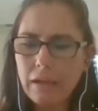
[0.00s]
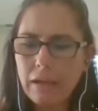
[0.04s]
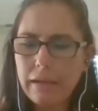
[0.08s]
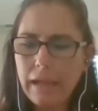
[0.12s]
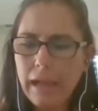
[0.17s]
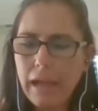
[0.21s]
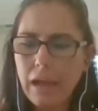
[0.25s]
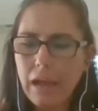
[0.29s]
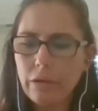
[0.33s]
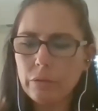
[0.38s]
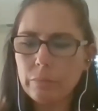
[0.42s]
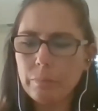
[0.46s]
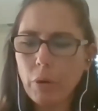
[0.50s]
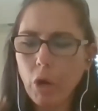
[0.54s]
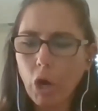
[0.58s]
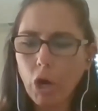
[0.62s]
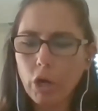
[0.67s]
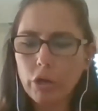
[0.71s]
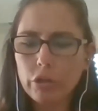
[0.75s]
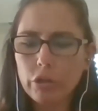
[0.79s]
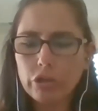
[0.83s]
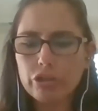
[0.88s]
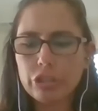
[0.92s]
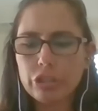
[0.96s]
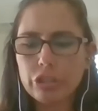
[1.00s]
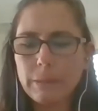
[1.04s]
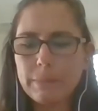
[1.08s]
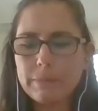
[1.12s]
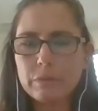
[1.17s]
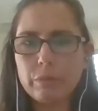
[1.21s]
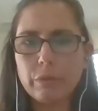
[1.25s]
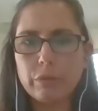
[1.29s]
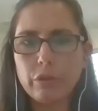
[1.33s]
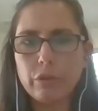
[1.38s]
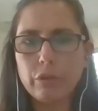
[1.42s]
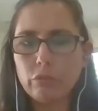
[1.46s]
how do partnerships
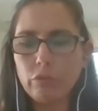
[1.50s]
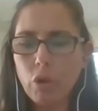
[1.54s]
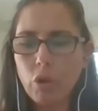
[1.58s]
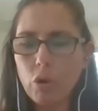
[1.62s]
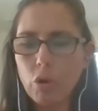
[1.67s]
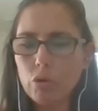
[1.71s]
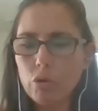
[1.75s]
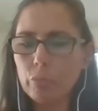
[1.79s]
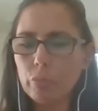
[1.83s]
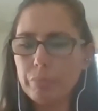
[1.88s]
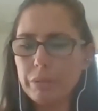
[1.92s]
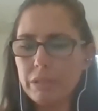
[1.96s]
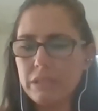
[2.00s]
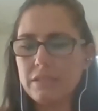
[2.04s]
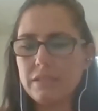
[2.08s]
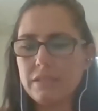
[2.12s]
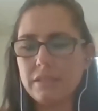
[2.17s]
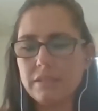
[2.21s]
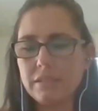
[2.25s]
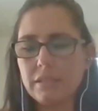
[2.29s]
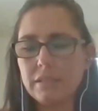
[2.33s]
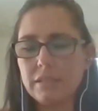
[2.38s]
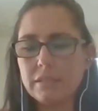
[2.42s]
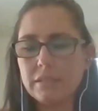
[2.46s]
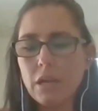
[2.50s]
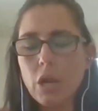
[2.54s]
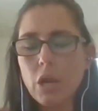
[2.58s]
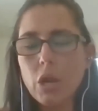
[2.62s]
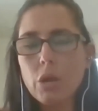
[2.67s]
with your local businesses